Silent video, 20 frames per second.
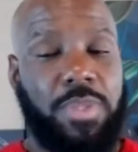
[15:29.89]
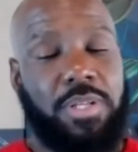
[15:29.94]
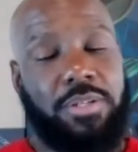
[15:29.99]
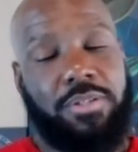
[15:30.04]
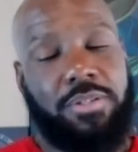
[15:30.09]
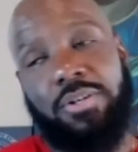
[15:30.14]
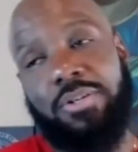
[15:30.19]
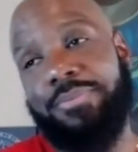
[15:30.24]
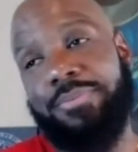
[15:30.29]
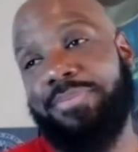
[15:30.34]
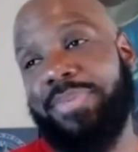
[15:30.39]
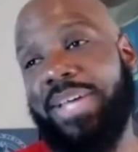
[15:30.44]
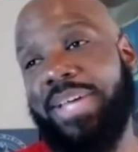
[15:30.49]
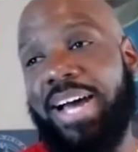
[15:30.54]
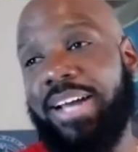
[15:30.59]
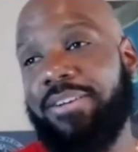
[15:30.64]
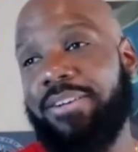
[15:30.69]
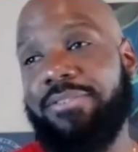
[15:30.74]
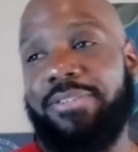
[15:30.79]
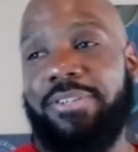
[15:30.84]
So
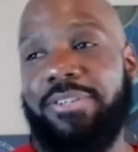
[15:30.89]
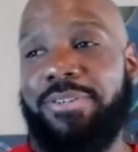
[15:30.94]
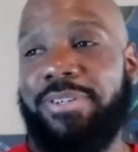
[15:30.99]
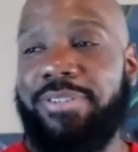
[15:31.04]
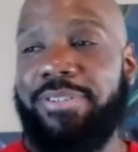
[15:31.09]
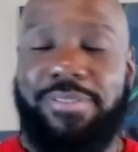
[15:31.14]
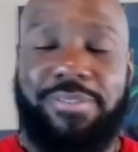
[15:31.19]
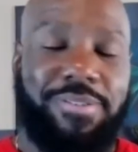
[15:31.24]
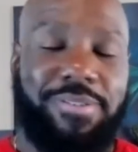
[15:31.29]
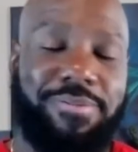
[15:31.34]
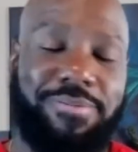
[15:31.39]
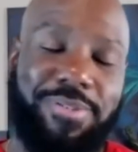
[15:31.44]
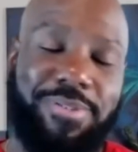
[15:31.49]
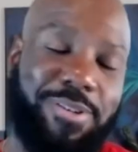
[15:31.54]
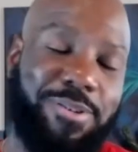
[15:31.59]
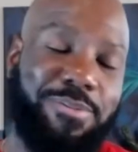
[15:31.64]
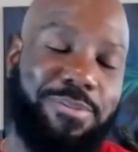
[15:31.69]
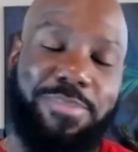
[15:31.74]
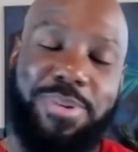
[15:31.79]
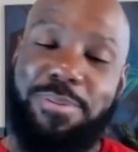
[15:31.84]
I don't know. You
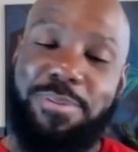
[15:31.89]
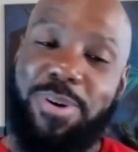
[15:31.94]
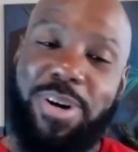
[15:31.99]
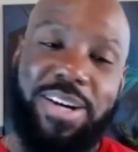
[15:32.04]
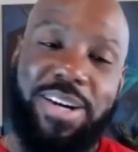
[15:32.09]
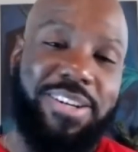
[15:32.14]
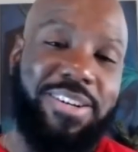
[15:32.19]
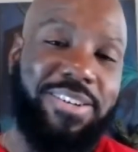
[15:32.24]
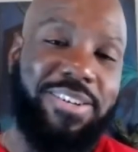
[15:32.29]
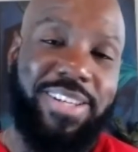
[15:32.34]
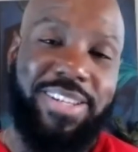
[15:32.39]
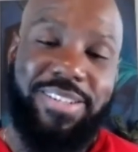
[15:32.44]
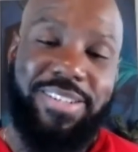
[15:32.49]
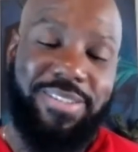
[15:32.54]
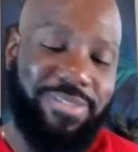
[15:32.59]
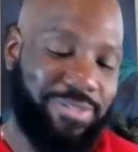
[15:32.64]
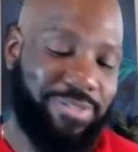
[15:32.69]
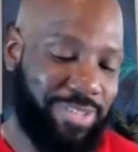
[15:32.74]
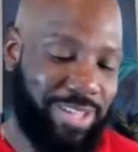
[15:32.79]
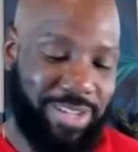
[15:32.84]
know, people out here,
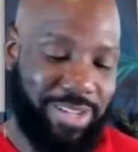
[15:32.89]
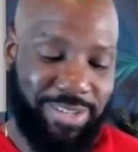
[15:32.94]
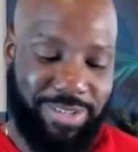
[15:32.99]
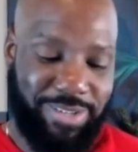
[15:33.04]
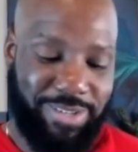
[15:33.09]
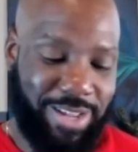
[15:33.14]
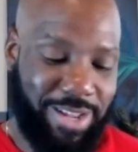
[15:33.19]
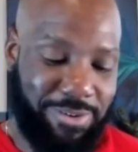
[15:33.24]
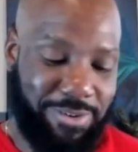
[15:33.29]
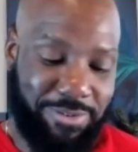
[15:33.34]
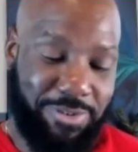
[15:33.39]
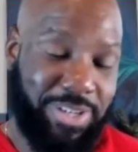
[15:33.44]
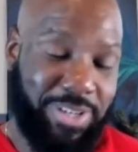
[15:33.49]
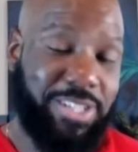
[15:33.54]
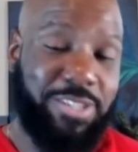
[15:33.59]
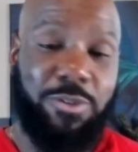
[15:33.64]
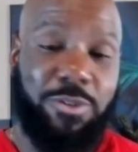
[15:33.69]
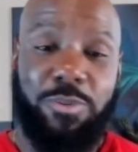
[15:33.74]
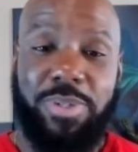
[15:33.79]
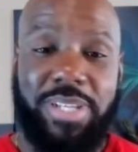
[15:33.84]
they I, I don't know. They
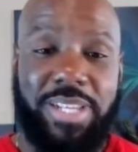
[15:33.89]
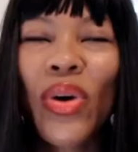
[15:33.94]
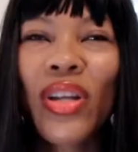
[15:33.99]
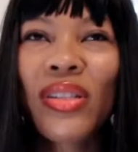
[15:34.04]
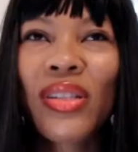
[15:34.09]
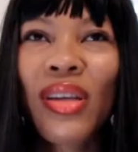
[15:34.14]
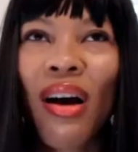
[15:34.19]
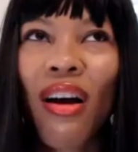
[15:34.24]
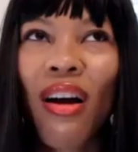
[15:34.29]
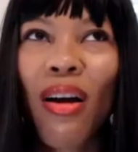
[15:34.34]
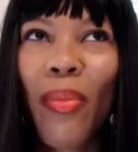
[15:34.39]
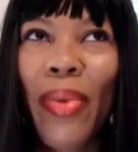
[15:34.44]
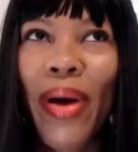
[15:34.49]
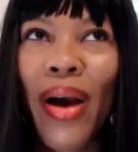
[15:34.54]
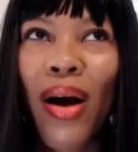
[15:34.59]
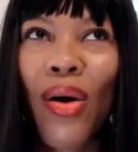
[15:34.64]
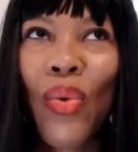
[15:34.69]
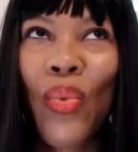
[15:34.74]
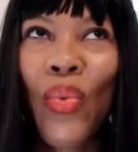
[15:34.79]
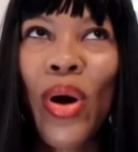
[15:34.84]
so you to talk
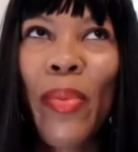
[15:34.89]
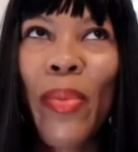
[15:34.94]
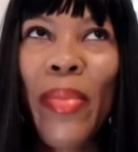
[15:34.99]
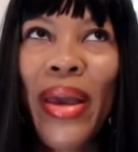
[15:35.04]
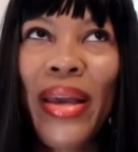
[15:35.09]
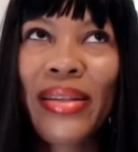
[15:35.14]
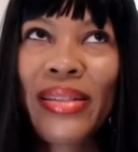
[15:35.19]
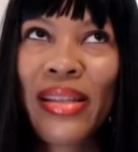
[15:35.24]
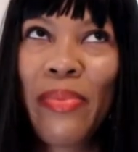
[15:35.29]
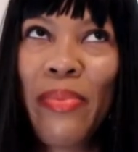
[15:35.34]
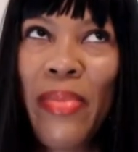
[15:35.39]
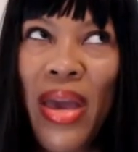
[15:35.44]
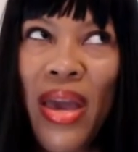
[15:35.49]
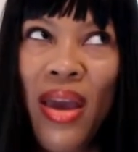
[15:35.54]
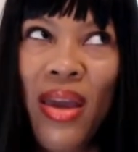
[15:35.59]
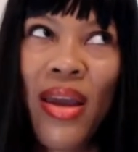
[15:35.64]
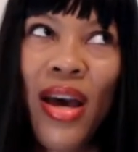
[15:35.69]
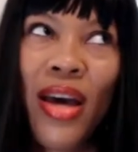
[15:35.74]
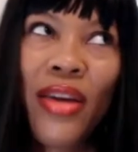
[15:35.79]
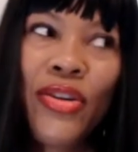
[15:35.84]
about what makes a
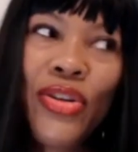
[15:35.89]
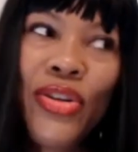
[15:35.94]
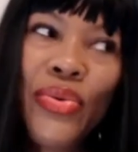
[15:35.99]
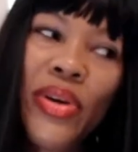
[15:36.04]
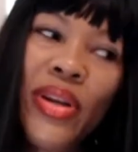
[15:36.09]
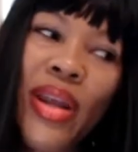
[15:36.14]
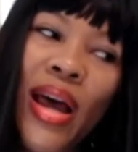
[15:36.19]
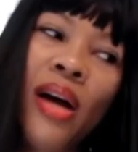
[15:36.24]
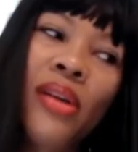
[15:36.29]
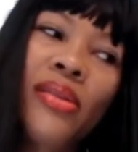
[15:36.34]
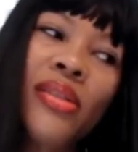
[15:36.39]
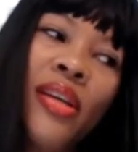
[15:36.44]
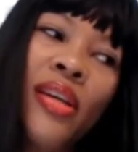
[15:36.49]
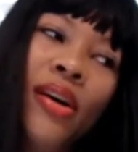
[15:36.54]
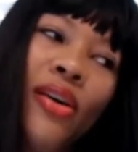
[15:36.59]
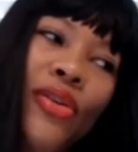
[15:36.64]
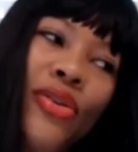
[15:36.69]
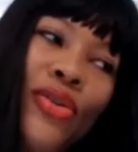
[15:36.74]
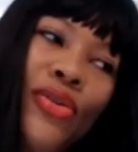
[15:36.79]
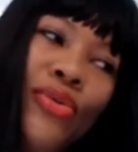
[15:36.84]
man not do it? I'll
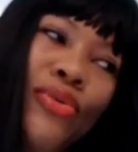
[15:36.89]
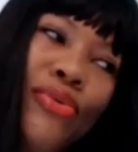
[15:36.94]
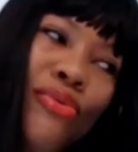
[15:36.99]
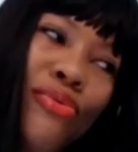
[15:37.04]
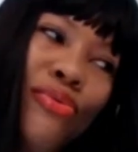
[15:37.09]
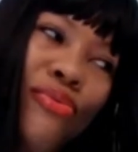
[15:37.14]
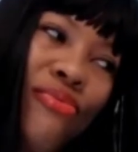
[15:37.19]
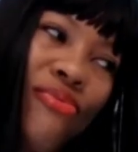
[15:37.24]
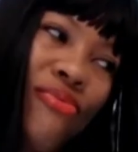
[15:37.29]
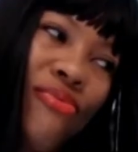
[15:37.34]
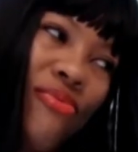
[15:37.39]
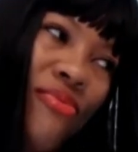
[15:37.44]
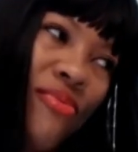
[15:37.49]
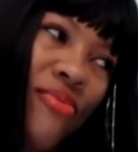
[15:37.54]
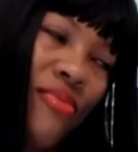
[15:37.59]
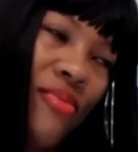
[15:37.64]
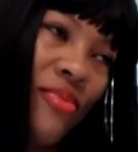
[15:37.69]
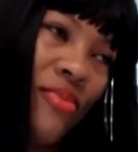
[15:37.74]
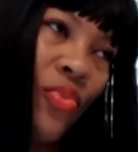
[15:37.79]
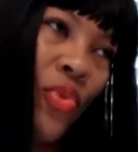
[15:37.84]
tell you
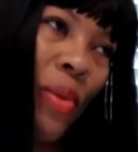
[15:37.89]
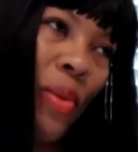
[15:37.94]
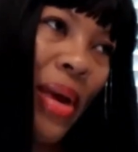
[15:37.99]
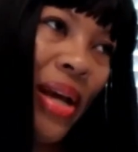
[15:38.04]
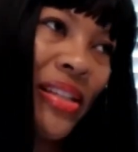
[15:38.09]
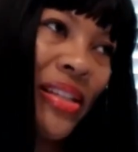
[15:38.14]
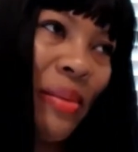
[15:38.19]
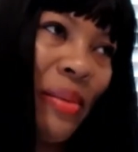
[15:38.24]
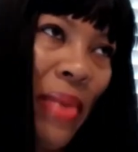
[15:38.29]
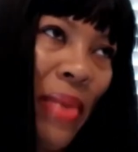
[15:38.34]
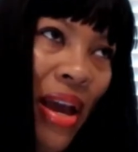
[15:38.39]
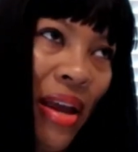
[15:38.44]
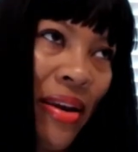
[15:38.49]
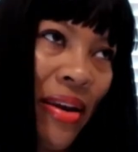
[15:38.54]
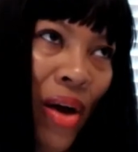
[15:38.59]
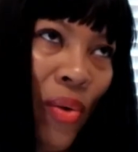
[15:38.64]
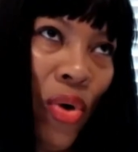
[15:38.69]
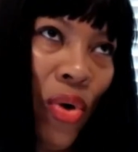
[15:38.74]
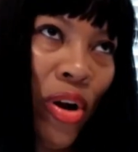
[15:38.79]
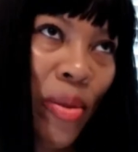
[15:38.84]
what makes a man
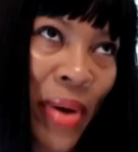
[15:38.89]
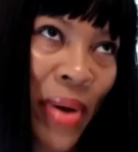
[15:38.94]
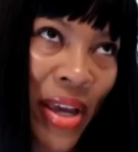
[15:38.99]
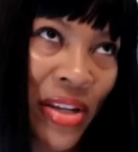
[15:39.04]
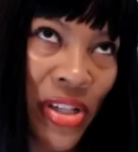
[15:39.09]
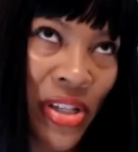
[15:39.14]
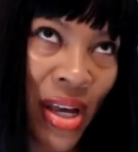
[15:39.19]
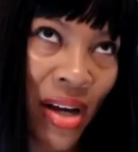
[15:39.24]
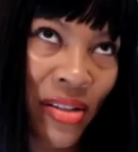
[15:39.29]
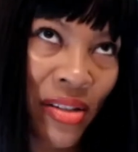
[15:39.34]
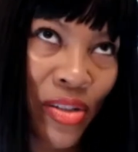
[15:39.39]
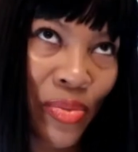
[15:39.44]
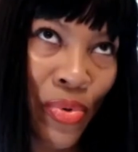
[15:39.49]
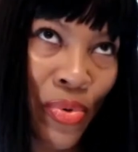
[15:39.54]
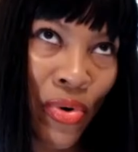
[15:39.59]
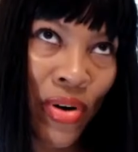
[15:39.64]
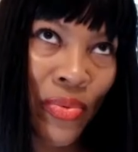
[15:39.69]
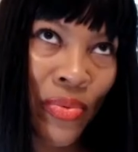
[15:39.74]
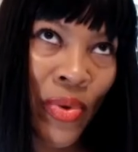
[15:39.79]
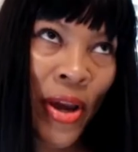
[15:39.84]
not want to pay child
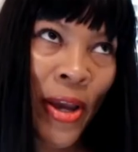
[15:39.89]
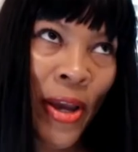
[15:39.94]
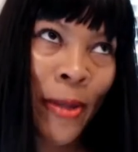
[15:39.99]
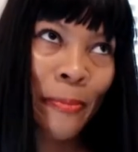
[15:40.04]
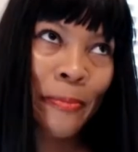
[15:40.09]
support, right?